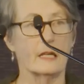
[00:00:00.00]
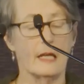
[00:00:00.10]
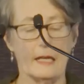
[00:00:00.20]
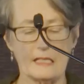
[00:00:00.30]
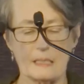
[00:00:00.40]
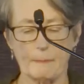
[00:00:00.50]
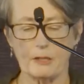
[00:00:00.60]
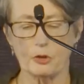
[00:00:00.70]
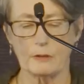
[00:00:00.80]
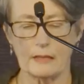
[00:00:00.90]
His
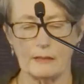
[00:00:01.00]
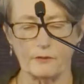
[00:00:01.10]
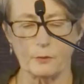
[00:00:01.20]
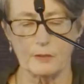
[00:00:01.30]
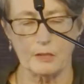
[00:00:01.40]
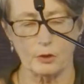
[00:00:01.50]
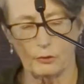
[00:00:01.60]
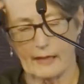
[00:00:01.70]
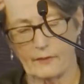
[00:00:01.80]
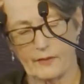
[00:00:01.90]
special gift was to
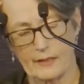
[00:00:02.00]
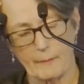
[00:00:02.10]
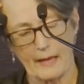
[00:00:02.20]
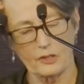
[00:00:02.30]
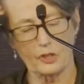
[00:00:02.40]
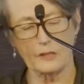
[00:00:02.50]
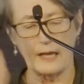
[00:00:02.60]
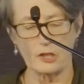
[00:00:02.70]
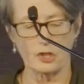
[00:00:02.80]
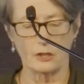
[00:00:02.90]
create the
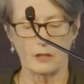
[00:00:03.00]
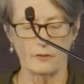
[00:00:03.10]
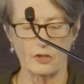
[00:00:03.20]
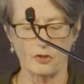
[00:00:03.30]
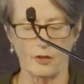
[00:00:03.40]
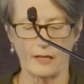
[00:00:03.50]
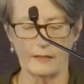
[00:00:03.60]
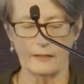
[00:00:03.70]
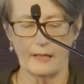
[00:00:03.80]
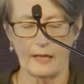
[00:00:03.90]
imagination of
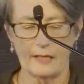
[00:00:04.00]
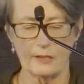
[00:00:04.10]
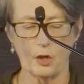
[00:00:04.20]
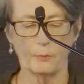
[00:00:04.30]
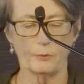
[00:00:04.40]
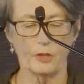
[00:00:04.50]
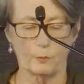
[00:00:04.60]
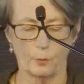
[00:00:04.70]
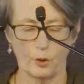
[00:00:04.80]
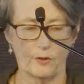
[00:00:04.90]
Australia as an
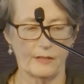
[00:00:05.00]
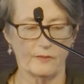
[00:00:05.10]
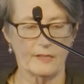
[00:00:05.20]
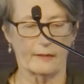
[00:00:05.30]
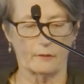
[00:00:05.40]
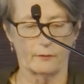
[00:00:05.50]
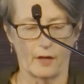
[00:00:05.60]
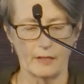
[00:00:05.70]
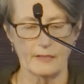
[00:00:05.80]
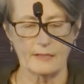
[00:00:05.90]
object worthy of
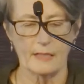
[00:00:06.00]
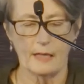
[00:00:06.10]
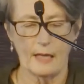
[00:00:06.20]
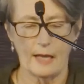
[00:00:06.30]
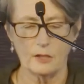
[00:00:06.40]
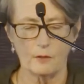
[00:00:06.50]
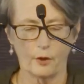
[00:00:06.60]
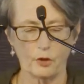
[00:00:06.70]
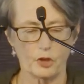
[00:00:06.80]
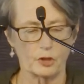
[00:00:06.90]
sacrifice and
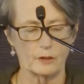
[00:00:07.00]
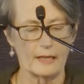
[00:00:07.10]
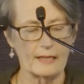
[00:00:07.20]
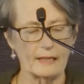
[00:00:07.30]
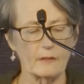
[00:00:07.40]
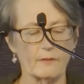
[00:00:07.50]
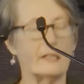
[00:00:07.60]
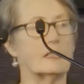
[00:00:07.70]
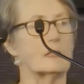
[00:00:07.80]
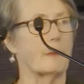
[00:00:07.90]
devotion and
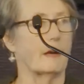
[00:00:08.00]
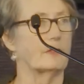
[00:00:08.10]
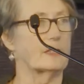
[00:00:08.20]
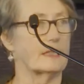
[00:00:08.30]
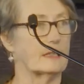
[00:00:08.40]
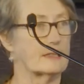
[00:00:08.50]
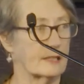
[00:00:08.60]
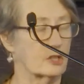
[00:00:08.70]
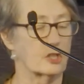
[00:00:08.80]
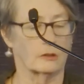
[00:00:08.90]
elevated above
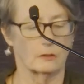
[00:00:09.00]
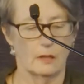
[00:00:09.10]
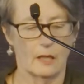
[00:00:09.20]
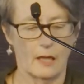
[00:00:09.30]
sectional